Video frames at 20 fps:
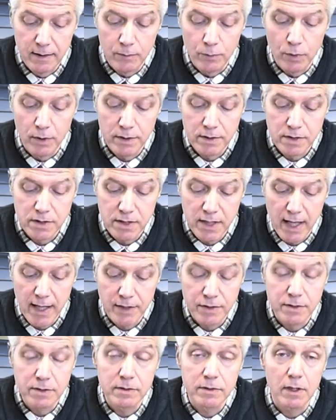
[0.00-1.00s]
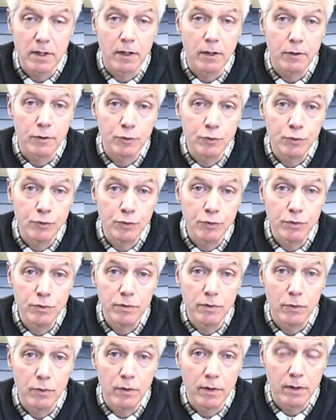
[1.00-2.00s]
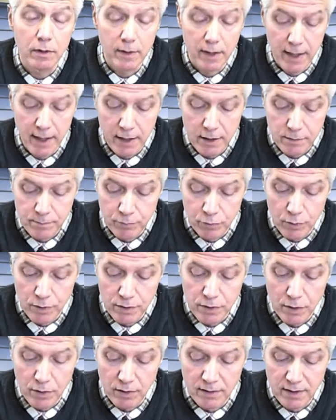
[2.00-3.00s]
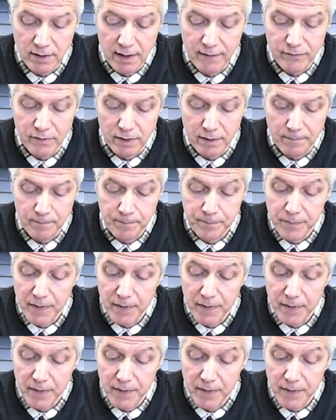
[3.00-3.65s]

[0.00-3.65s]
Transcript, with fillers: once sanctions on crude oil exports are lifted